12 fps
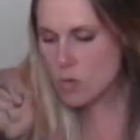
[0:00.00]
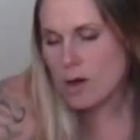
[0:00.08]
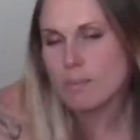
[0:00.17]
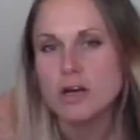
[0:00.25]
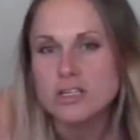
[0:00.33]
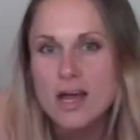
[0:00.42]

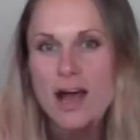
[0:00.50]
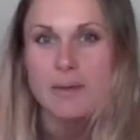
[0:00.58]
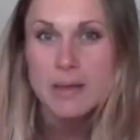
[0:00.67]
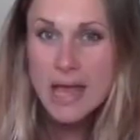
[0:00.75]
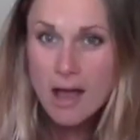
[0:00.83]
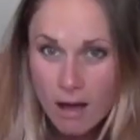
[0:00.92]
one more
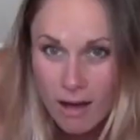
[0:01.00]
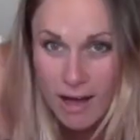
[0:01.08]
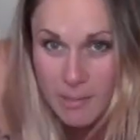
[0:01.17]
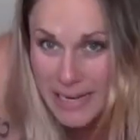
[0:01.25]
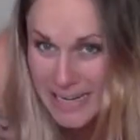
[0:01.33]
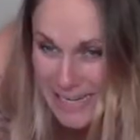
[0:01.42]
time
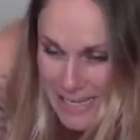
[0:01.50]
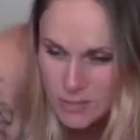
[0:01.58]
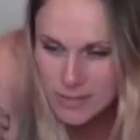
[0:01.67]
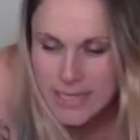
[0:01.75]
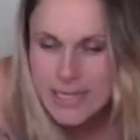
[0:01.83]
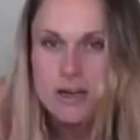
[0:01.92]
on my knees
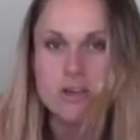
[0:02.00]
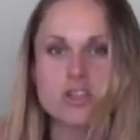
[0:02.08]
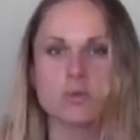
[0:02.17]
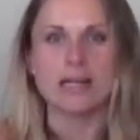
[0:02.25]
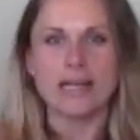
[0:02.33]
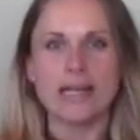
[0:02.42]
right here.
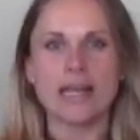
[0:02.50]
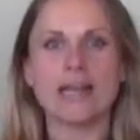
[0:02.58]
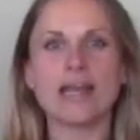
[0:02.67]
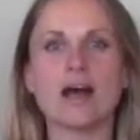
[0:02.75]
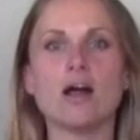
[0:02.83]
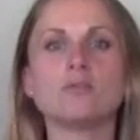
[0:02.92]
So we're going to
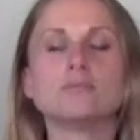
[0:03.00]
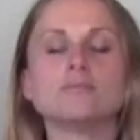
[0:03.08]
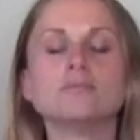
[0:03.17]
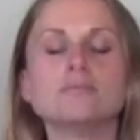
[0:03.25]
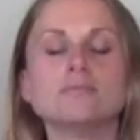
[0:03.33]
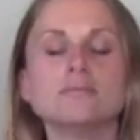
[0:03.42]
inhale,
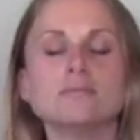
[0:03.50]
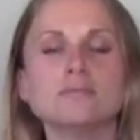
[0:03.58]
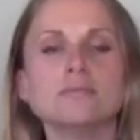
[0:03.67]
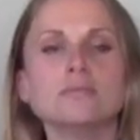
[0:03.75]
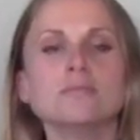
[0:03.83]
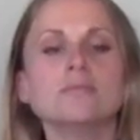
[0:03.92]

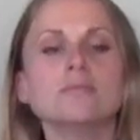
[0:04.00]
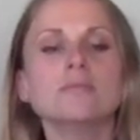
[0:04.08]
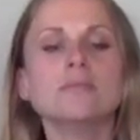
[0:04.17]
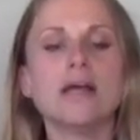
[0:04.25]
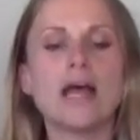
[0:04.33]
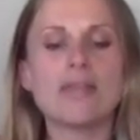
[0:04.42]

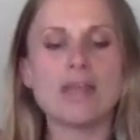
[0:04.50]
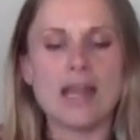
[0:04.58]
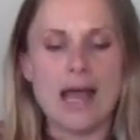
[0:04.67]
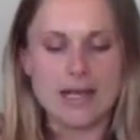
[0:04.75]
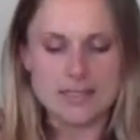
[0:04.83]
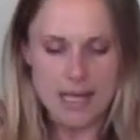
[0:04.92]
and then
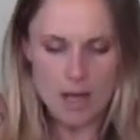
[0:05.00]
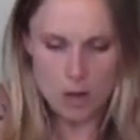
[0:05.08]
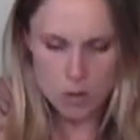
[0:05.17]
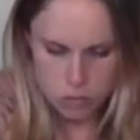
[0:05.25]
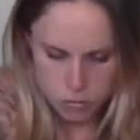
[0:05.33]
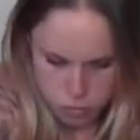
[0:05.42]
exhale,